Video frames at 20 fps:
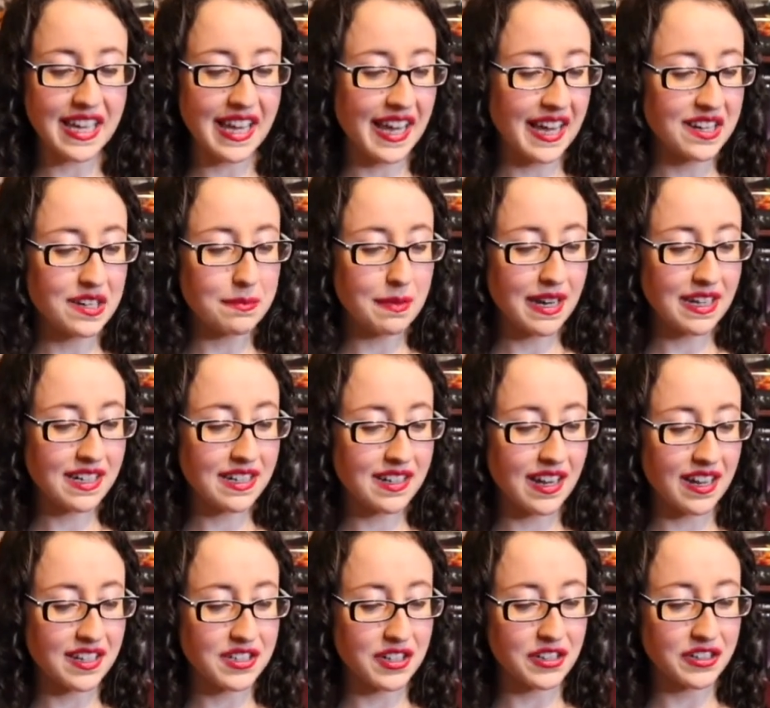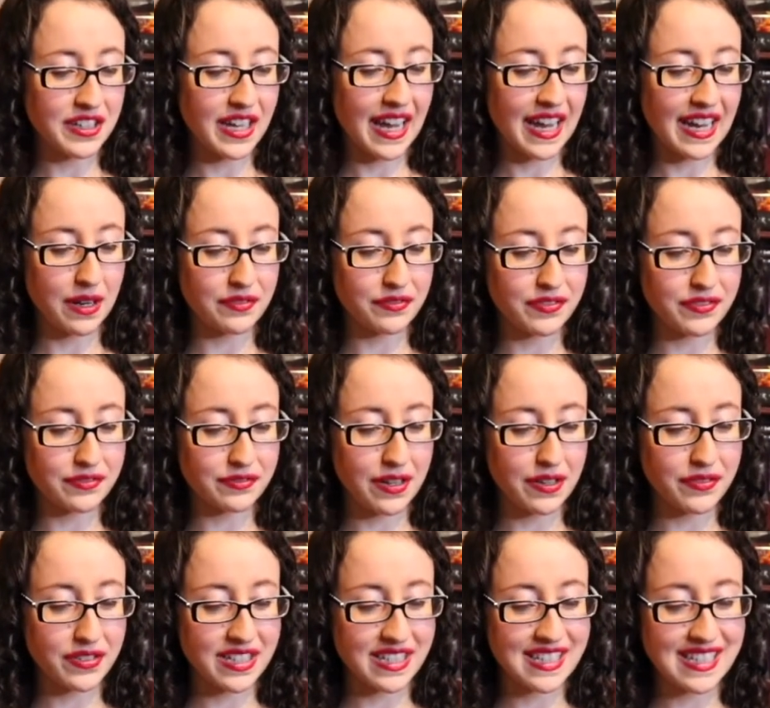animated as arcane
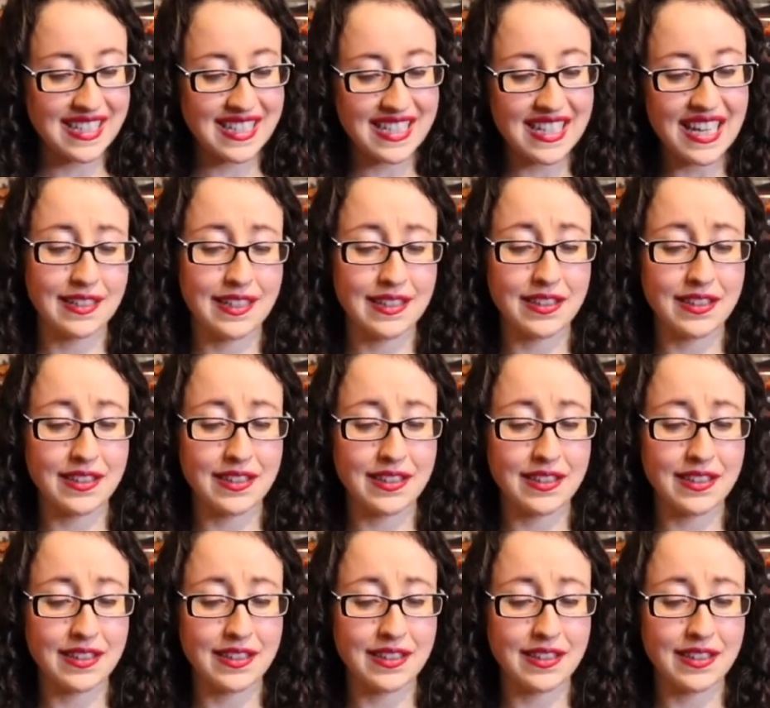revenants.